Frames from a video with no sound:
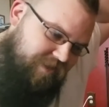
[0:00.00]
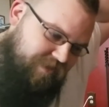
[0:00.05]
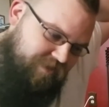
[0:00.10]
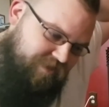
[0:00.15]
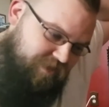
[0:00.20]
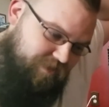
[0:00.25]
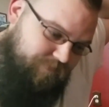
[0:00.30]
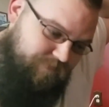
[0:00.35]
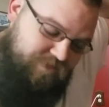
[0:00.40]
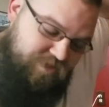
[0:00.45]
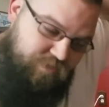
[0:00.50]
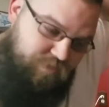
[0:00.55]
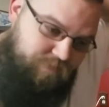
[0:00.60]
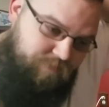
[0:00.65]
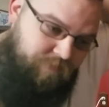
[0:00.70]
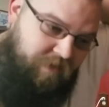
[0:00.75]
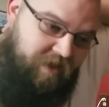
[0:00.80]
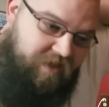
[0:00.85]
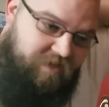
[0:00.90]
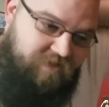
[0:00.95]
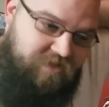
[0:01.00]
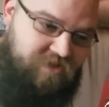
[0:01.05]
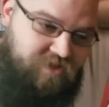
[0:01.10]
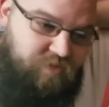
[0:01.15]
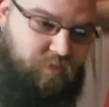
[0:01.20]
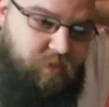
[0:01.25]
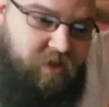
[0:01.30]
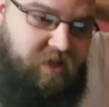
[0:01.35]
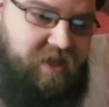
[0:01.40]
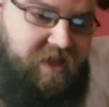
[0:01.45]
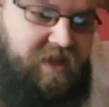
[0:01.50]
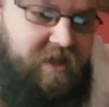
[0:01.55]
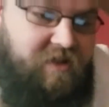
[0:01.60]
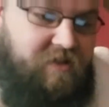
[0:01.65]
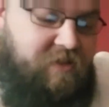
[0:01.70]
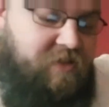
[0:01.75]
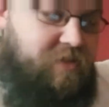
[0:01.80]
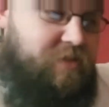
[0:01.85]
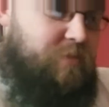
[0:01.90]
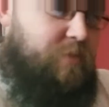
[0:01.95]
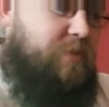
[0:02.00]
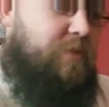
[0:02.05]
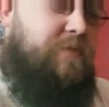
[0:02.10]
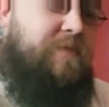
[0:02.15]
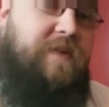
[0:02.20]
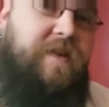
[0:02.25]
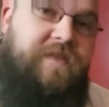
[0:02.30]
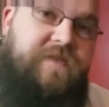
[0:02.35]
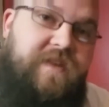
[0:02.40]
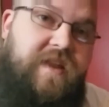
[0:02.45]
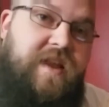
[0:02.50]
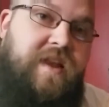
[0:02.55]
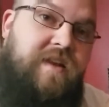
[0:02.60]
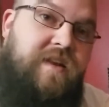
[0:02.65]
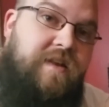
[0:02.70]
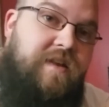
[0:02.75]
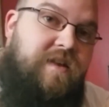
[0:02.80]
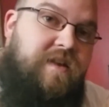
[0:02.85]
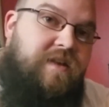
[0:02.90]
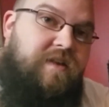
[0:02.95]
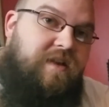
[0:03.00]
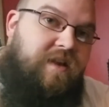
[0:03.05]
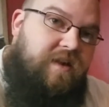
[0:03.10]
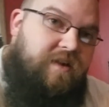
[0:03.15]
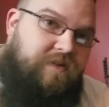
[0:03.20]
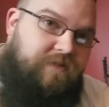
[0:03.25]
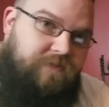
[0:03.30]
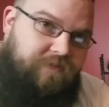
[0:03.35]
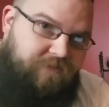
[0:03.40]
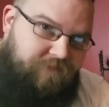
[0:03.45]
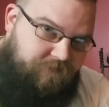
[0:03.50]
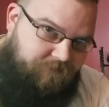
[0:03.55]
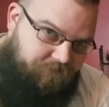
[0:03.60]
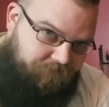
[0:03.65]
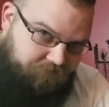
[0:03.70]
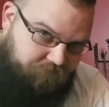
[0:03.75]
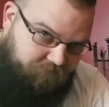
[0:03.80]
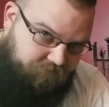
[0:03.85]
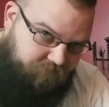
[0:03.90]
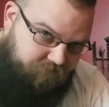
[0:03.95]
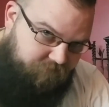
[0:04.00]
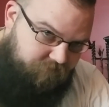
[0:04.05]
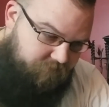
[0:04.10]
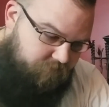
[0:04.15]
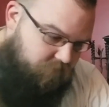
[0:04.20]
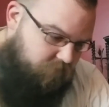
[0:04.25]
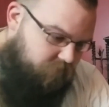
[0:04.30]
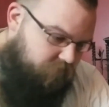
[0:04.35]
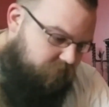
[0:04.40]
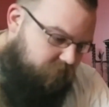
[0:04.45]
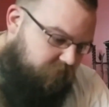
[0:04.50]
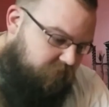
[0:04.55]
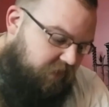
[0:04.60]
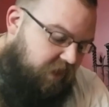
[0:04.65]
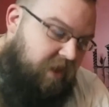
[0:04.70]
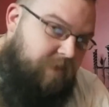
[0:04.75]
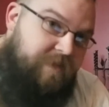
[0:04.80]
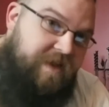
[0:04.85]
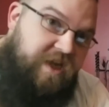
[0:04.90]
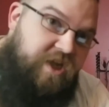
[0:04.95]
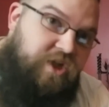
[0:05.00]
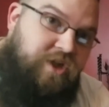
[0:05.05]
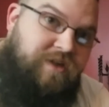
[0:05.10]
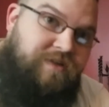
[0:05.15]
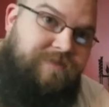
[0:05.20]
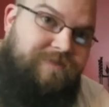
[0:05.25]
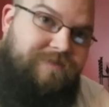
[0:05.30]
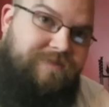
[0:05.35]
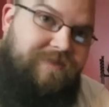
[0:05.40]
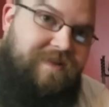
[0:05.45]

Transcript: come miles 20 through 50 of, I'm here,